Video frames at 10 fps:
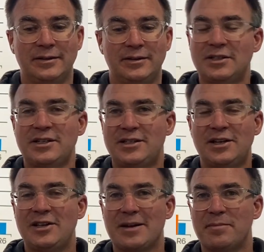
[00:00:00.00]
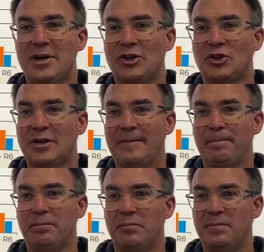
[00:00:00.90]
Doesn't sound like much
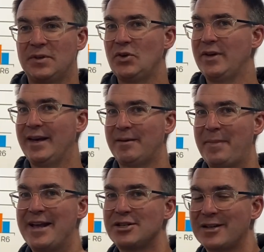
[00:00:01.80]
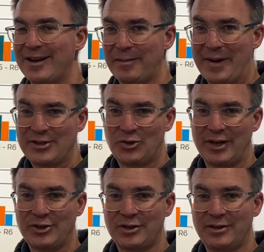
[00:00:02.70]
until you hit a bad
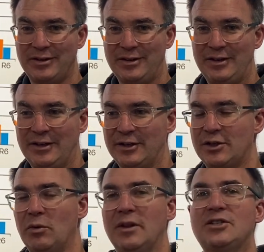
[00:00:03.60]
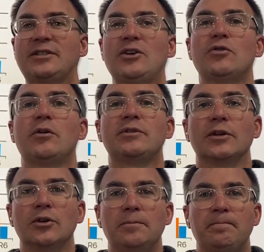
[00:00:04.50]
stretch. So let's say you're a no-tiller.
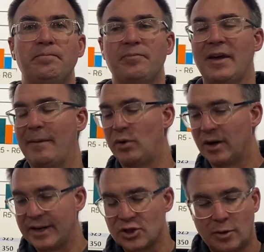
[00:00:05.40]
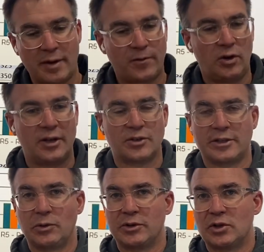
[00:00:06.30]
I broadcast all my fertilizer on the
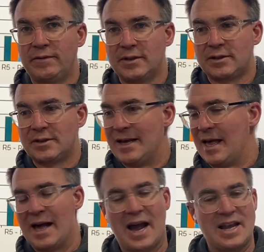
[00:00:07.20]
soil surface. I